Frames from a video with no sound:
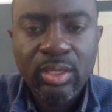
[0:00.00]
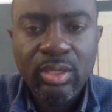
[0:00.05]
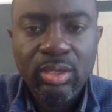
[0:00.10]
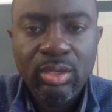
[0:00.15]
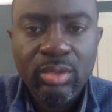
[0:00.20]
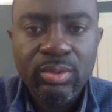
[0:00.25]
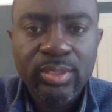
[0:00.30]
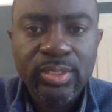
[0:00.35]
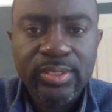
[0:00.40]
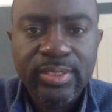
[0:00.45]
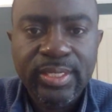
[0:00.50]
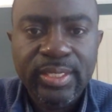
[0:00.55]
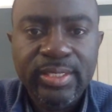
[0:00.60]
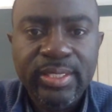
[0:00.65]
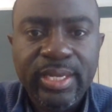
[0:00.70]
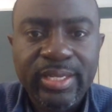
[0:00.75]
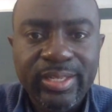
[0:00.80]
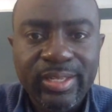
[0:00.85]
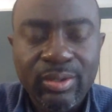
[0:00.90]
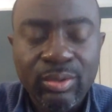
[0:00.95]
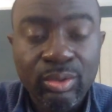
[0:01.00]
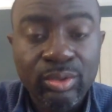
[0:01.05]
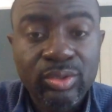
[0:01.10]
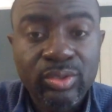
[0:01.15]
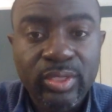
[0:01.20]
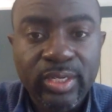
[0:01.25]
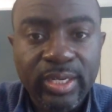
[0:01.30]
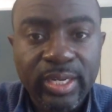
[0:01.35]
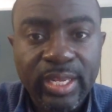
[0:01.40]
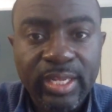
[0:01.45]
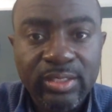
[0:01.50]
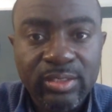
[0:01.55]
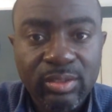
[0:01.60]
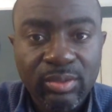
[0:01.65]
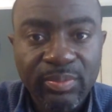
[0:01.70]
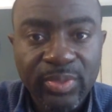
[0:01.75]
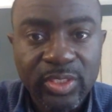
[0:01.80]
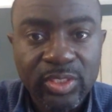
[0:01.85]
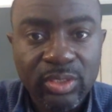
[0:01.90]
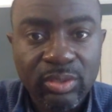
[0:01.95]
You want to take that and go to the land
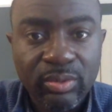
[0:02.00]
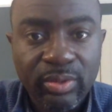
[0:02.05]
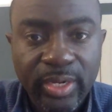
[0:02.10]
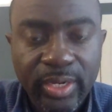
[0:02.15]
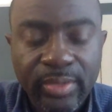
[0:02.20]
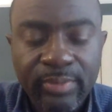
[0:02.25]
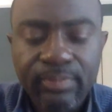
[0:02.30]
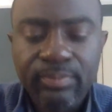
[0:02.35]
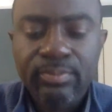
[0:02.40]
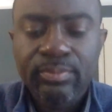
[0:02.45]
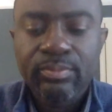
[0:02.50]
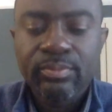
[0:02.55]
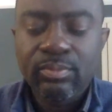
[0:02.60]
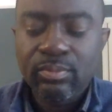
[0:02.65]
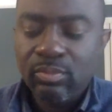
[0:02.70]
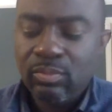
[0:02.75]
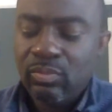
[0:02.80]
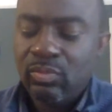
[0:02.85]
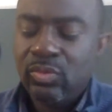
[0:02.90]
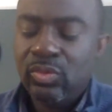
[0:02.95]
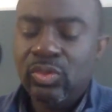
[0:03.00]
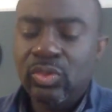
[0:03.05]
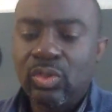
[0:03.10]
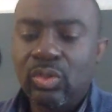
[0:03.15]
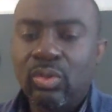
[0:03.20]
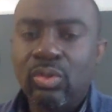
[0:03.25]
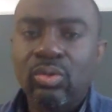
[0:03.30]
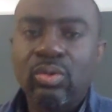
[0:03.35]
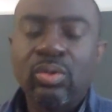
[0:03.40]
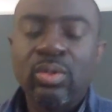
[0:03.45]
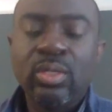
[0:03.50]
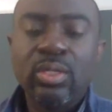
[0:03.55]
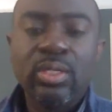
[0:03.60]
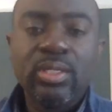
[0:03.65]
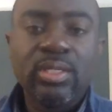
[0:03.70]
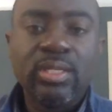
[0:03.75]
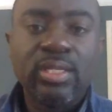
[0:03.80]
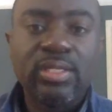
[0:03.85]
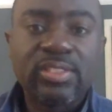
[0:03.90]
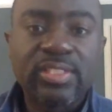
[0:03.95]
commission, right? So
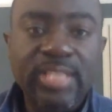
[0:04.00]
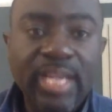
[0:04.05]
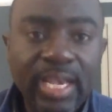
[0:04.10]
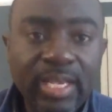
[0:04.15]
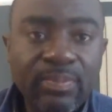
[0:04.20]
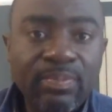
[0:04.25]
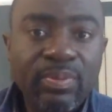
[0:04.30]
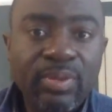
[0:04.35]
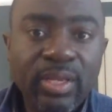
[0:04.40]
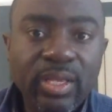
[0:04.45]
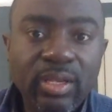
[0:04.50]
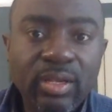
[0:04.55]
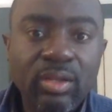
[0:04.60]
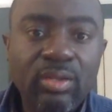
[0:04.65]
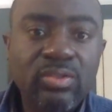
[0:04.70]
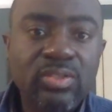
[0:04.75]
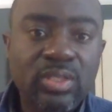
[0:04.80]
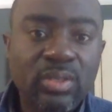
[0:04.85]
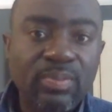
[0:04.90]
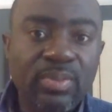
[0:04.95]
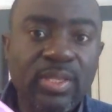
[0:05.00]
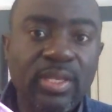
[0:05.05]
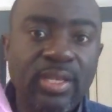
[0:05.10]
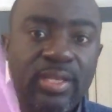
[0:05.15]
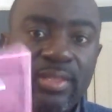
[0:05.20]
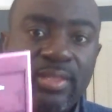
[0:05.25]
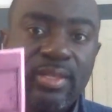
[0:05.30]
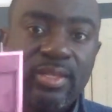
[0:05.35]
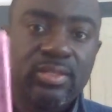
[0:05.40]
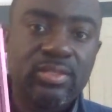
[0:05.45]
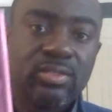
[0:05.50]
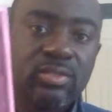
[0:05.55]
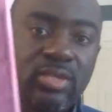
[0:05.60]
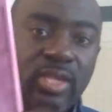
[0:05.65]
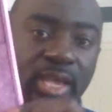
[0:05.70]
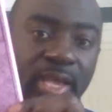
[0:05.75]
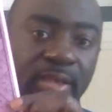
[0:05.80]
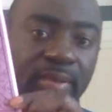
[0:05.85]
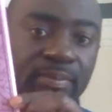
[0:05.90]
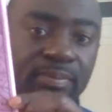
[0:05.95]
the site plan looks something like this,
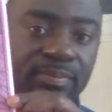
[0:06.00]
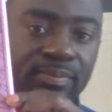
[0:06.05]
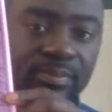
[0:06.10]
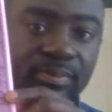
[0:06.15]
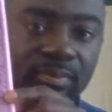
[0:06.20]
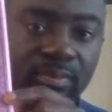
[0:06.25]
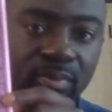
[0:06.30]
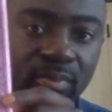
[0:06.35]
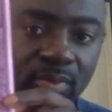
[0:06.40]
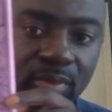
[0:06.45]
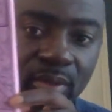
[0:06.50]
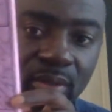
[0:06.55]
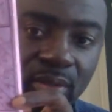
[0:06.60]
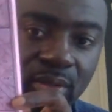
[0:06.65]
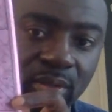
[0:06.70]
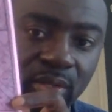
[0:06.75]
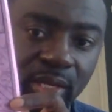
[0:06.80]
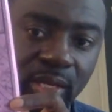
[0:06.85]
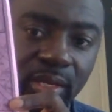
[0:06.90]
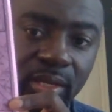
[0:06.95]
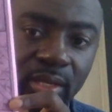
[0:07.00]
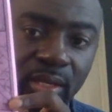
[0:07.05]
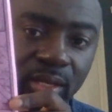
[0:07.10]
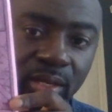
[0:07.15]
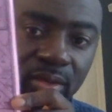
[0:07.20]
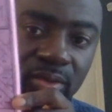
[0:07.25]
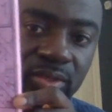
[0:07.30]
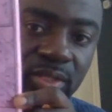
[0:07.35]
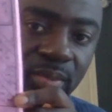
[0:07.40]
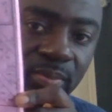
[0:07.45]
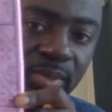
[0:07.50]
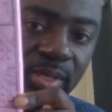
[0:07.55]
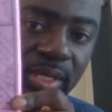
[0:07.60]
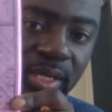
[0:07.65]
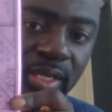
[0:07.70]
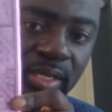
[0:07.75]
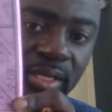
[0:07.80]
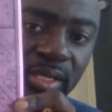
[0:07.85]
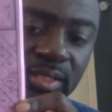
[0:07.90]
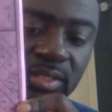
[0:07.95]
okay? Okay, it looks something
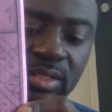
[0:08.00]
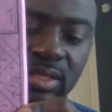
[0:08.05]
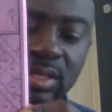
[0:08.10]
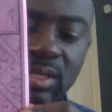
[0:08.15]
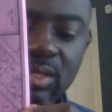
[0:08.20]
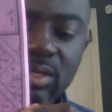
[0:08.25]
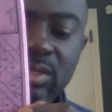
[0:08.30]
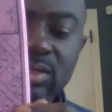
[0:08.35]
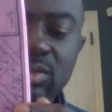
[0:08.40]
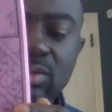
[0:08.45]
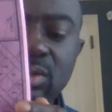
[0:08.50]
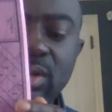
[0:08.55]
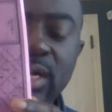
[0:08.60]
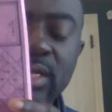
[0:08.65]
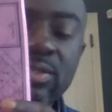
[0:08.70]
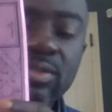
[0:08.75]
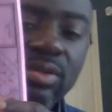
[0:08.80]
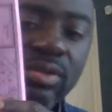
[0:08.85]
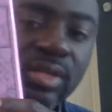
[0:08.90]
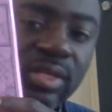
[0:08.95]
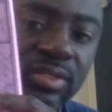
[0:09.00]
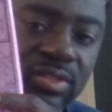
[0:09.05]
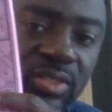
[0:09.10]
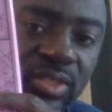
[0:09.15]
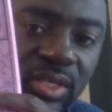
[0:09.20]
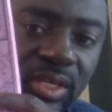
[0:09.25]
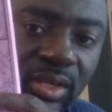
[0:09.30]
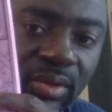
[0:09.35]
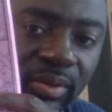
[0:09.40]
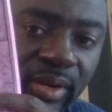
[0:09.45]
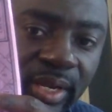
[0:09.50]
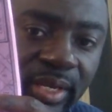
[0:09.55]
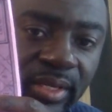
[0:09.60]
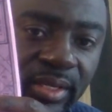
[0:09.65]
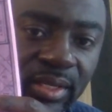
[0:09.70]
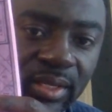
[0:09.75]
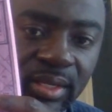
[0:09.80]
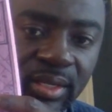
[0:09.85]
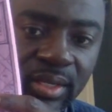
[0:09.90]
like this. So as you can see, right?